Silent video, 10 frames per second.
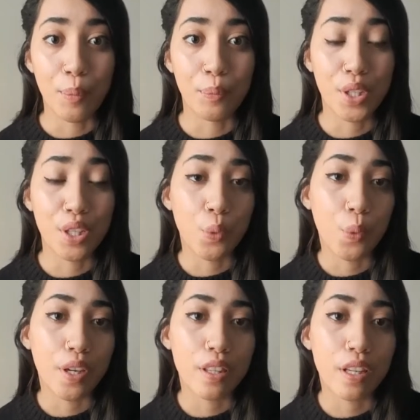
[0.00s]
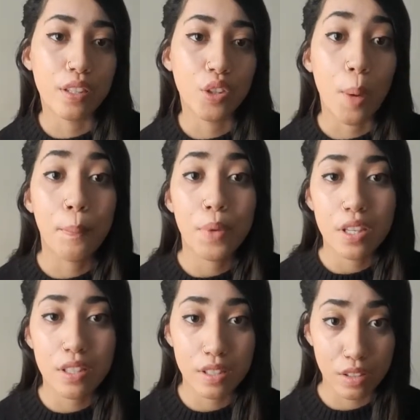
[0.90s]
in a way that it
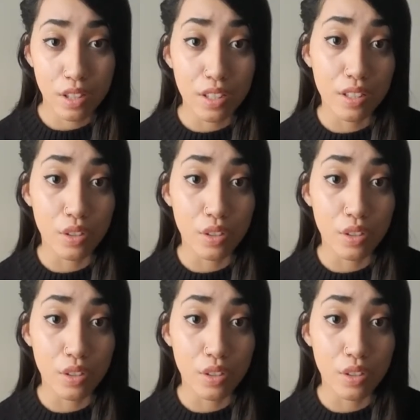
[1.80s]
compares it to